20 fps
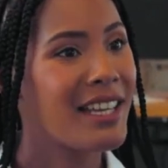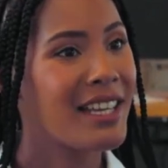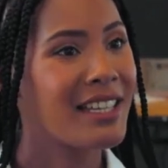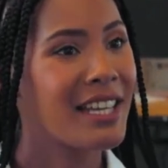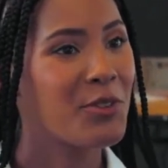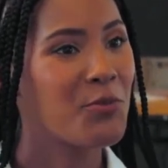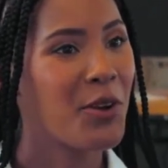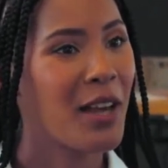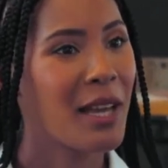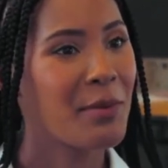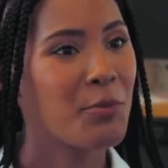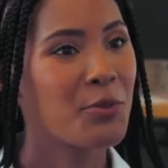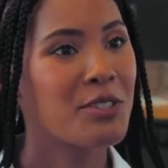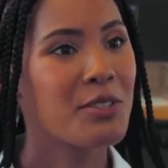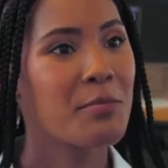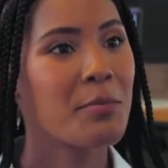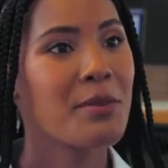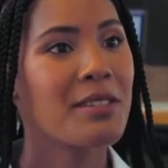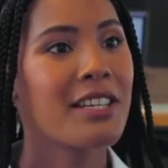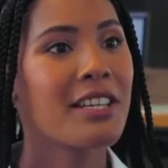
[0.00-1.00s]
they were able
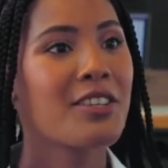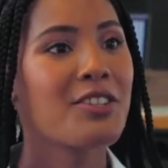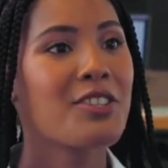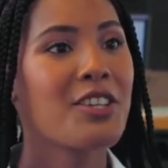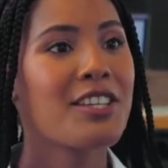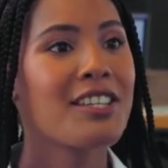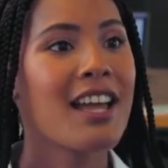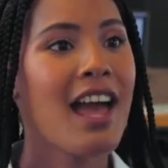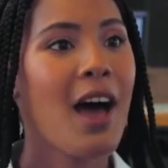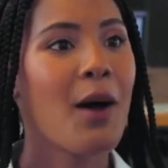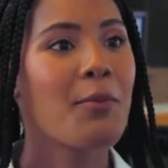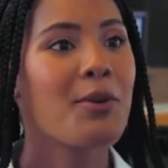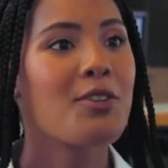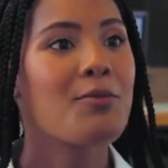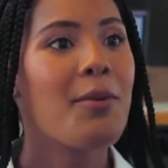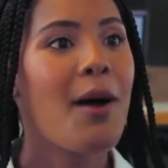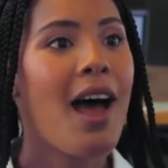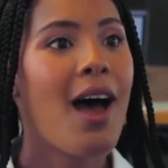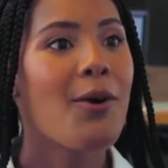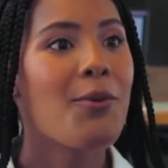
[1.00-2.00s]
to predict just how much
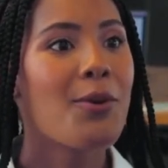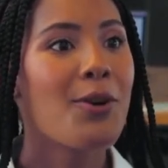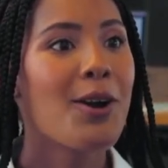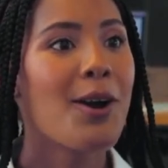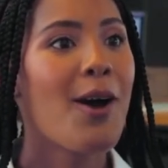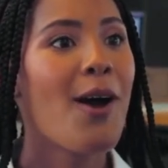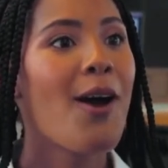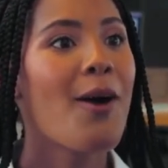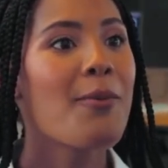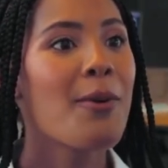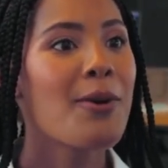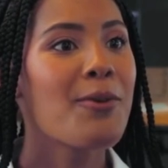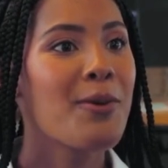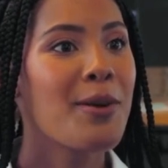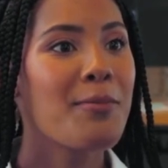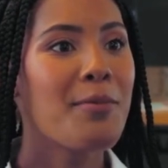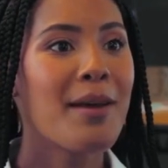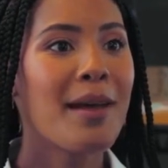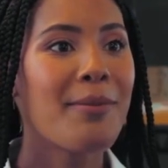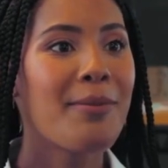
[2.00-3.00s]
power and carbon
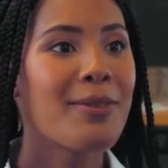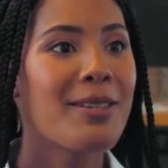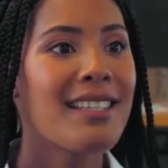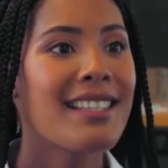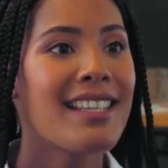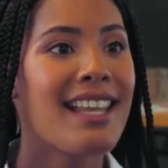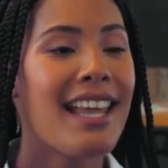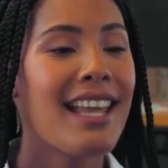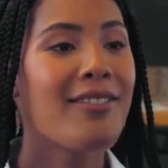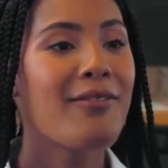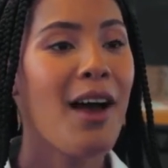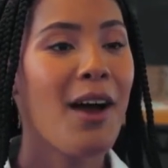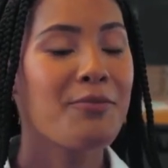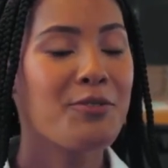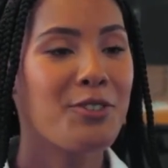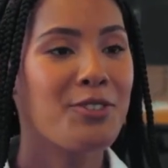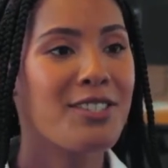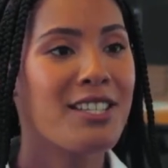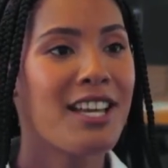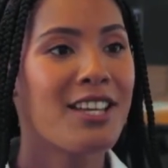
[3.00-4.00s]
we'd be able to save
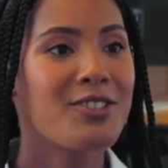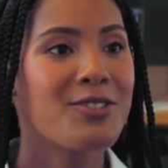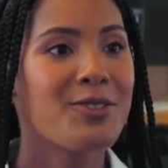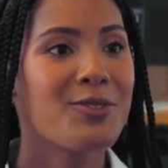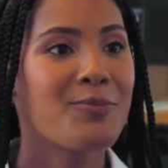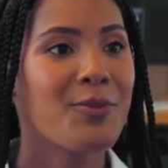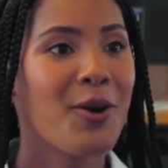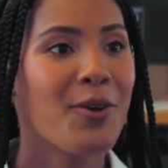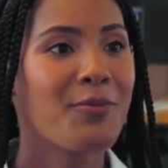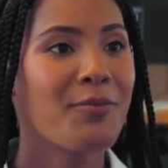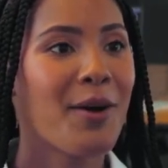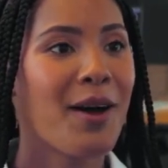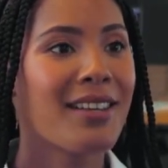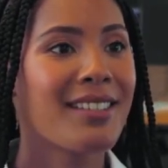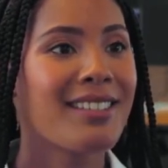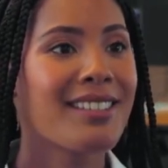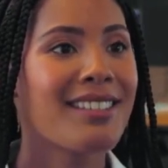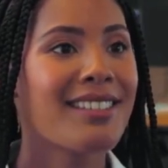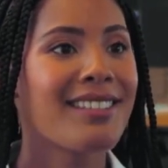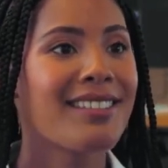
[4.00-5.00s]
after 6 or 12
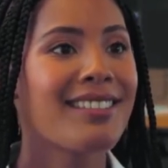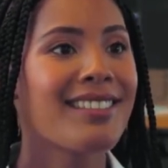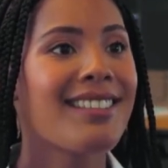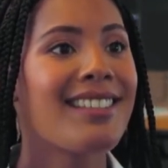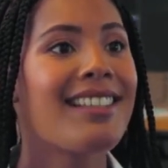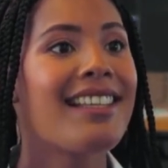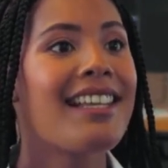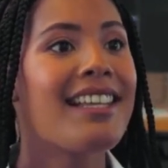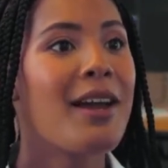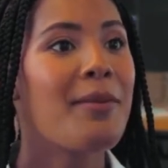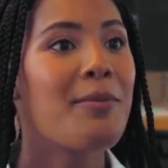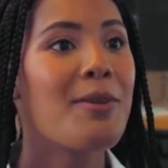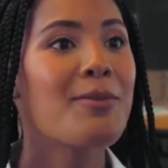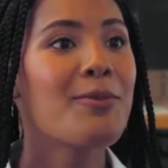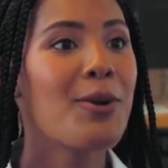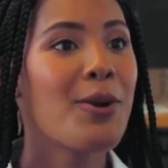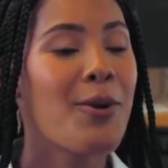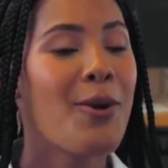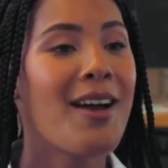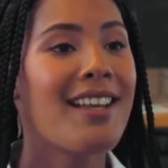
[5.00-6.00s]
months. The numbers
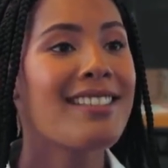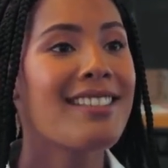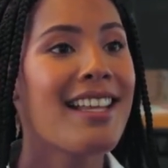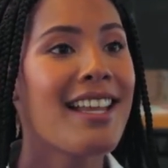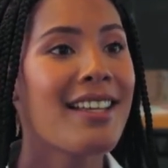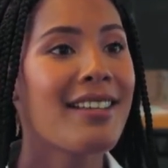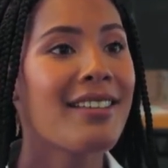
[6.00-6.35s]
were crazy.